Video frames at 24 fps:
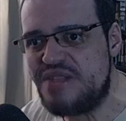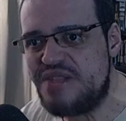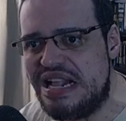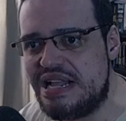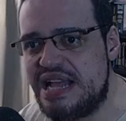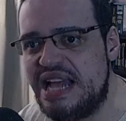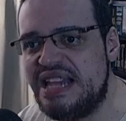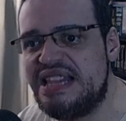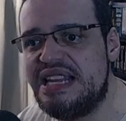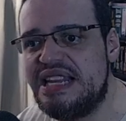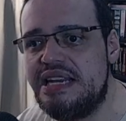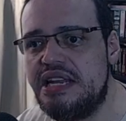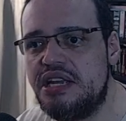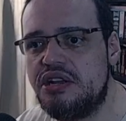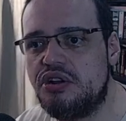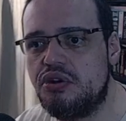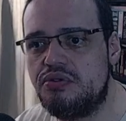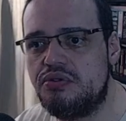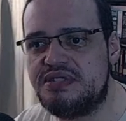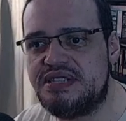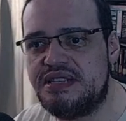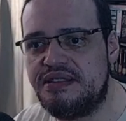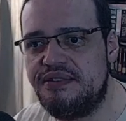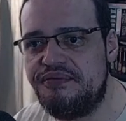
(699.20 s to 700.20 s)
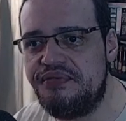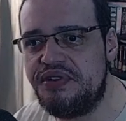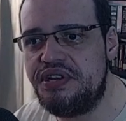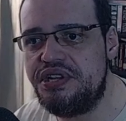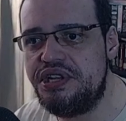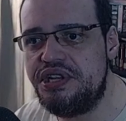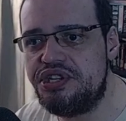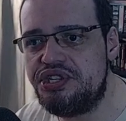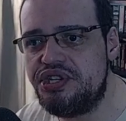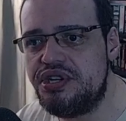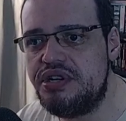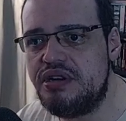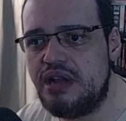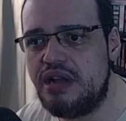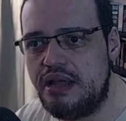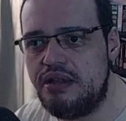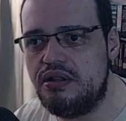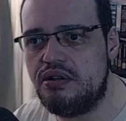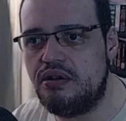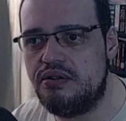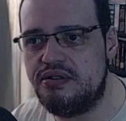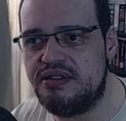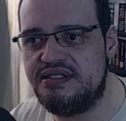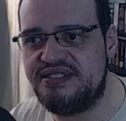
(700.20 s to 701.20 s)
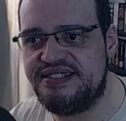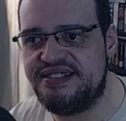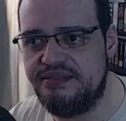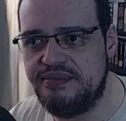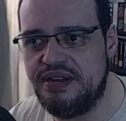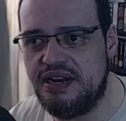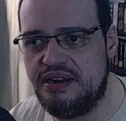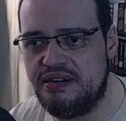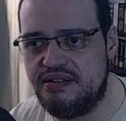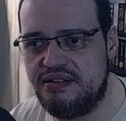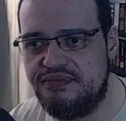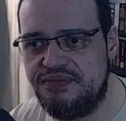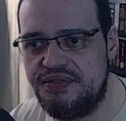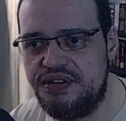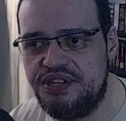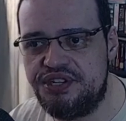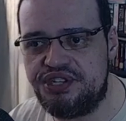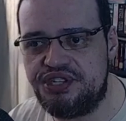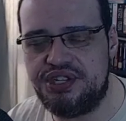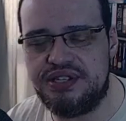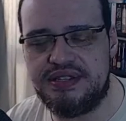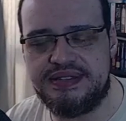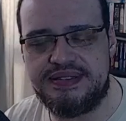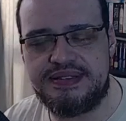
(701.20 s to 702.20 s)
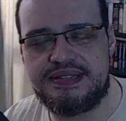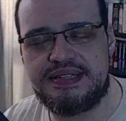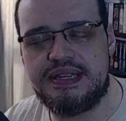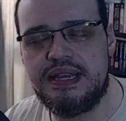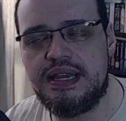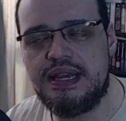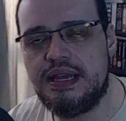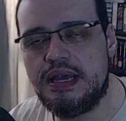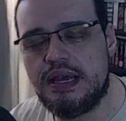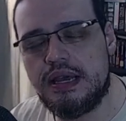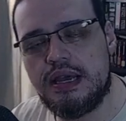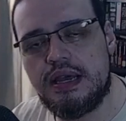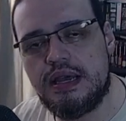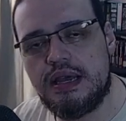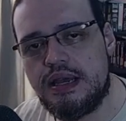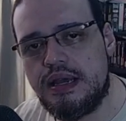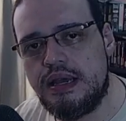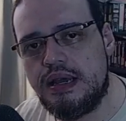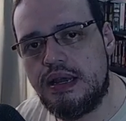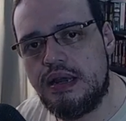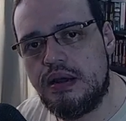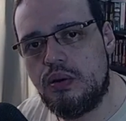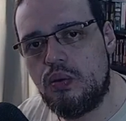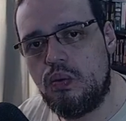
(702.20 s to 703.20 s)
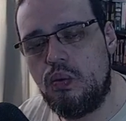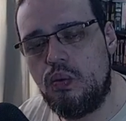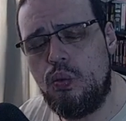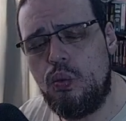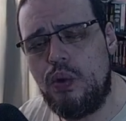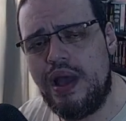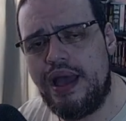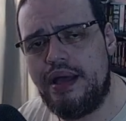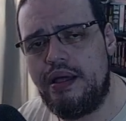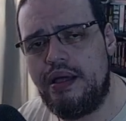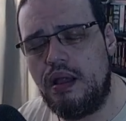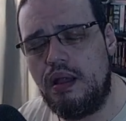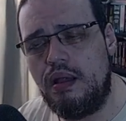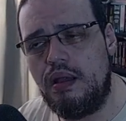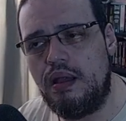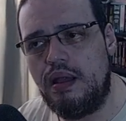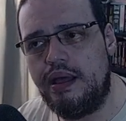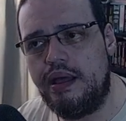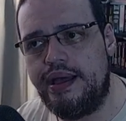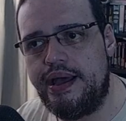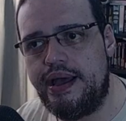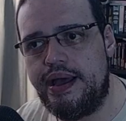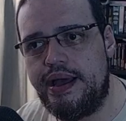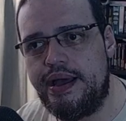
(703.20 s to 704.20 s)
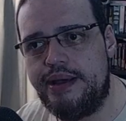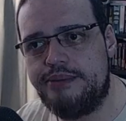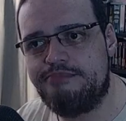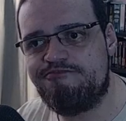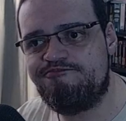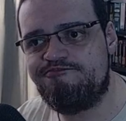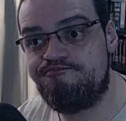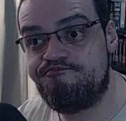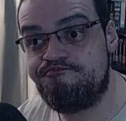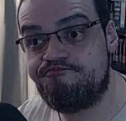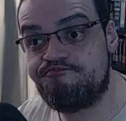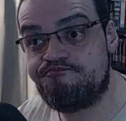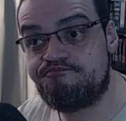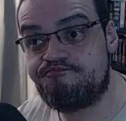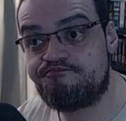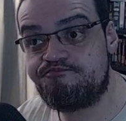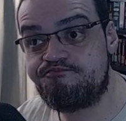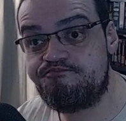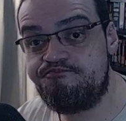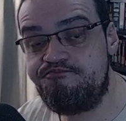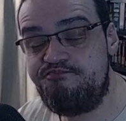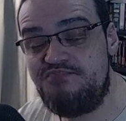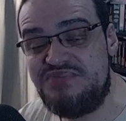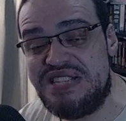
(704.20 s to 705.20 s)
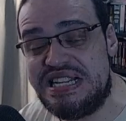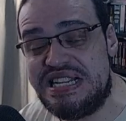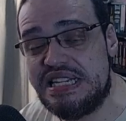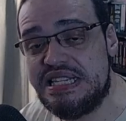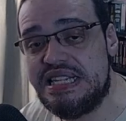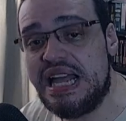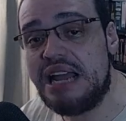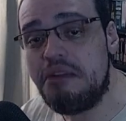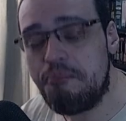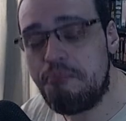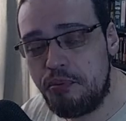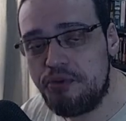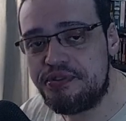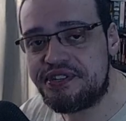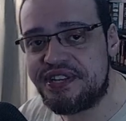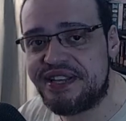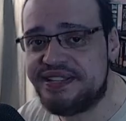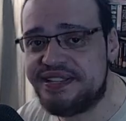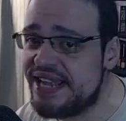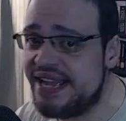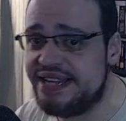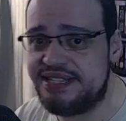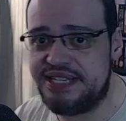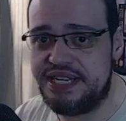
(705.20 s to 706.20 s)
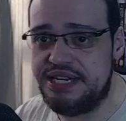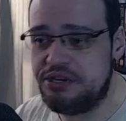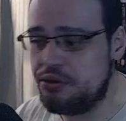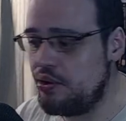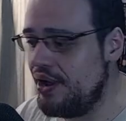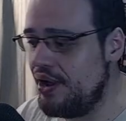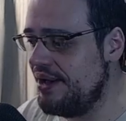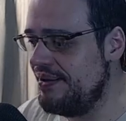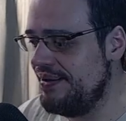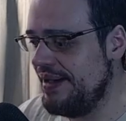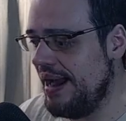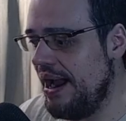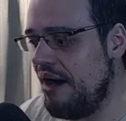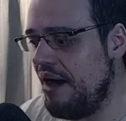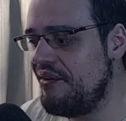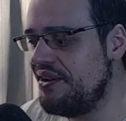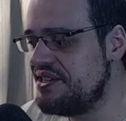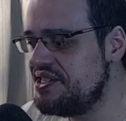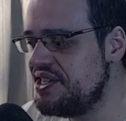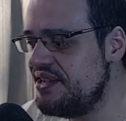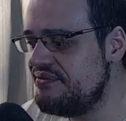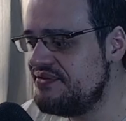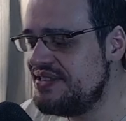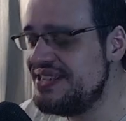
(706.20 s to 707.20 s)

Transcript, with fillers: That then includes the definition and other similar definitions. Well, uh, that put a dent into her narrative,